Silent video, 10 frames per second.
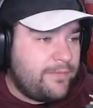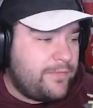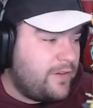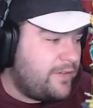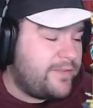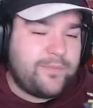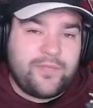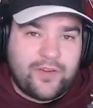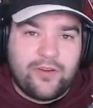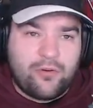Just
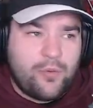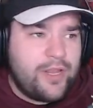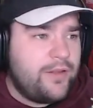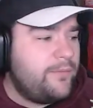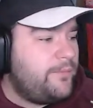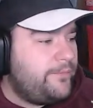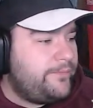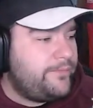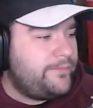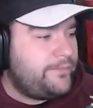so you're aware.
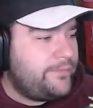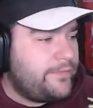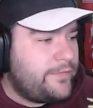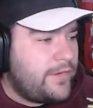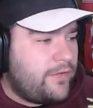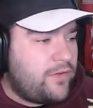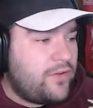If you do